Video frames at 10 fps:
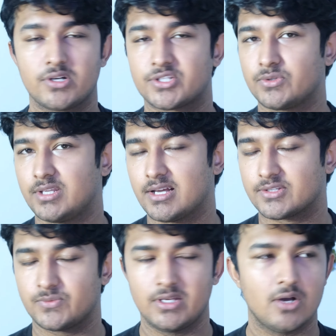SUNY
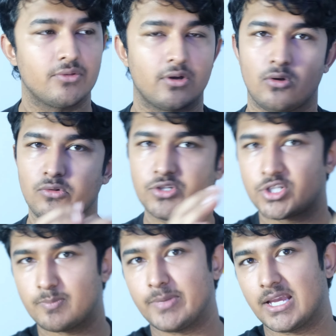Oswego, the whole
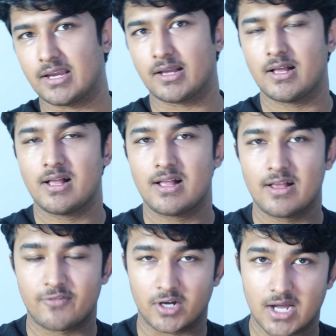shebang
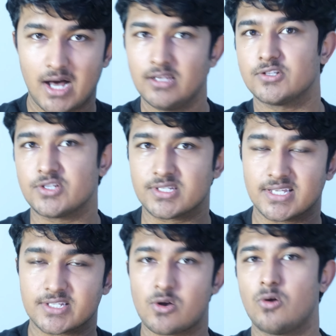for colleges
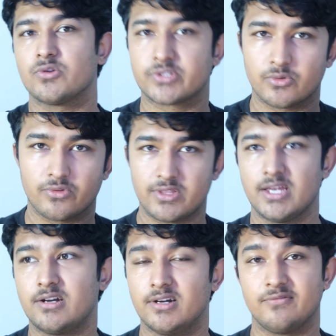is also
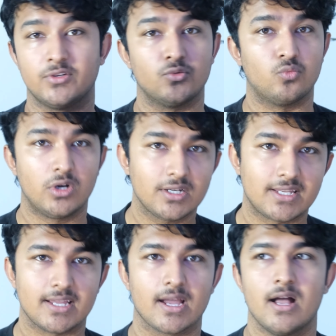there. And if you're
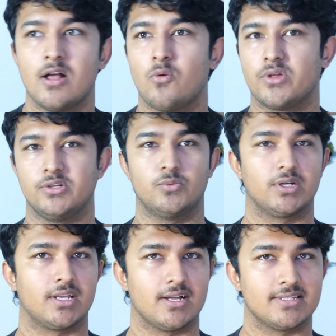working, whether you're
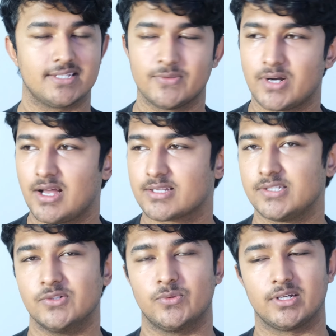working on Xerox,
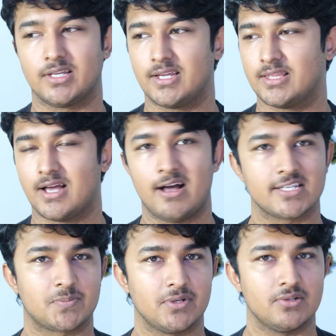you're working in the
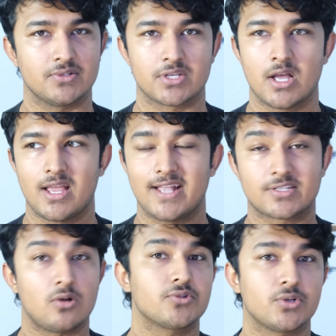hospitals,
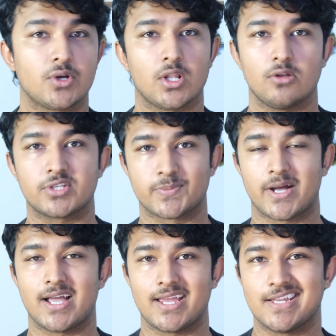it's also close
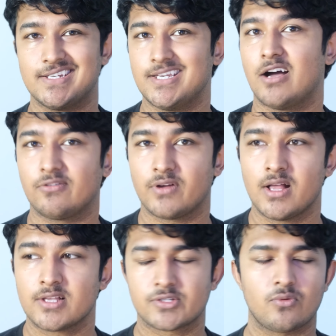by enough.
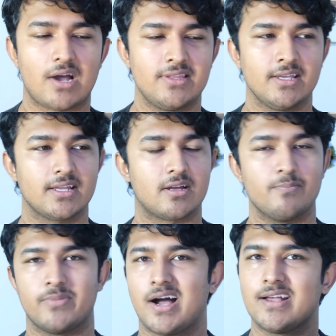So I think it
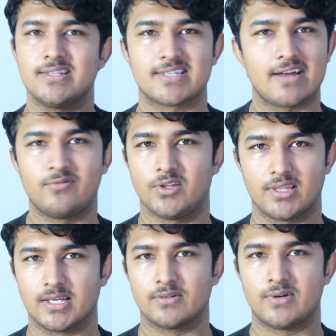combines
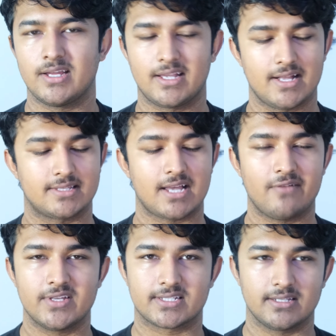everything, right? It gets
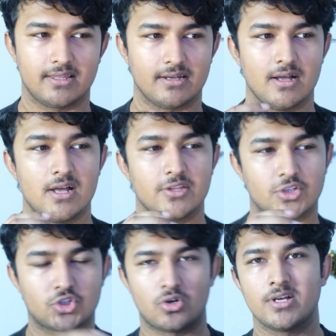obviously the
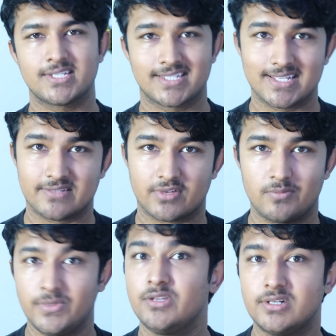strongest sense of
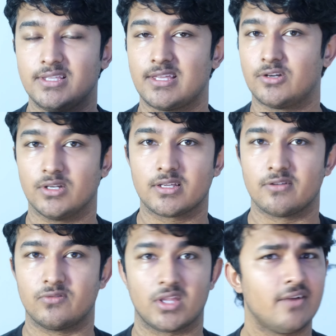community that you're
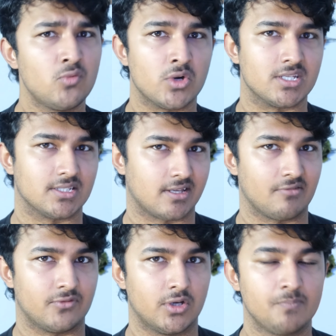looking for, that everyone is
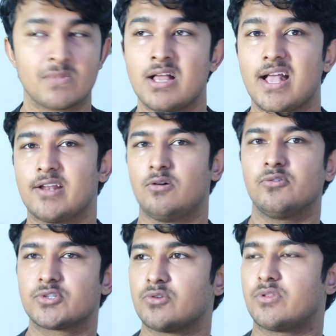looking for, and
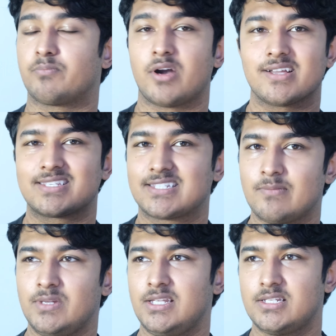also the
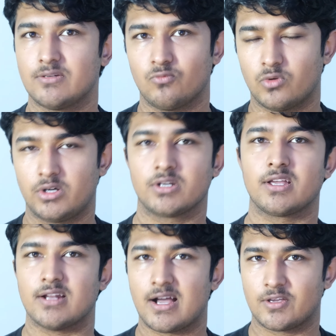proximity to work
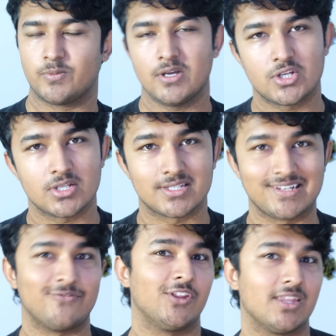and occupations
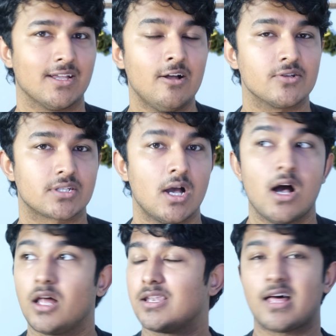and everything else.
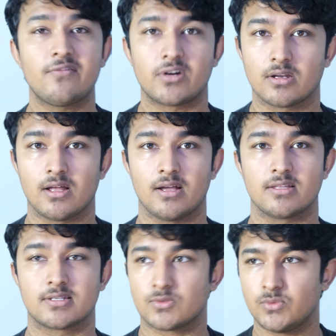A lot of our
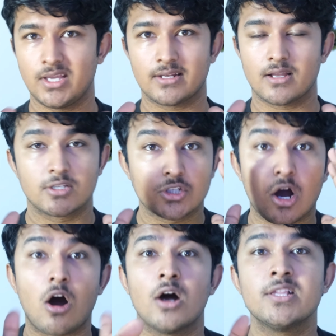clients, because we get
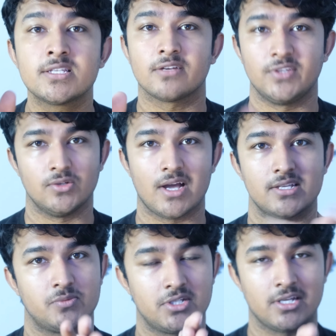tons of you
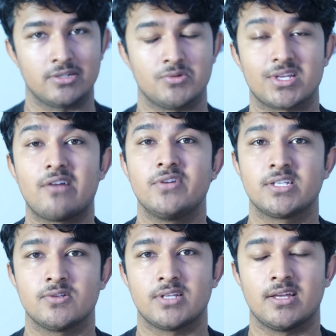guys reaching out to us every
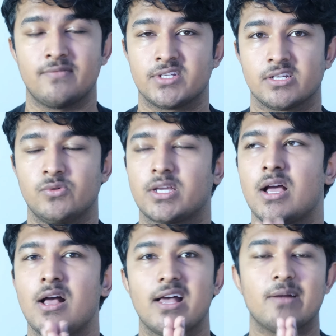single day and every single week,
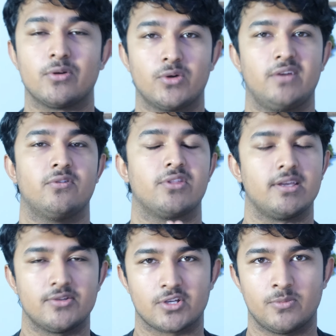and I'm grateful.
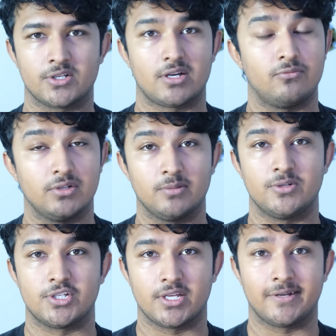Thank you so much. I really
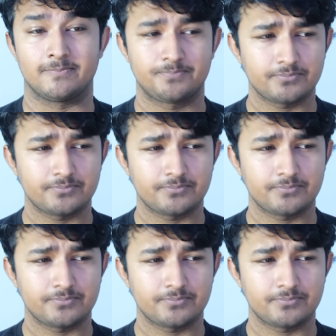appreciate it.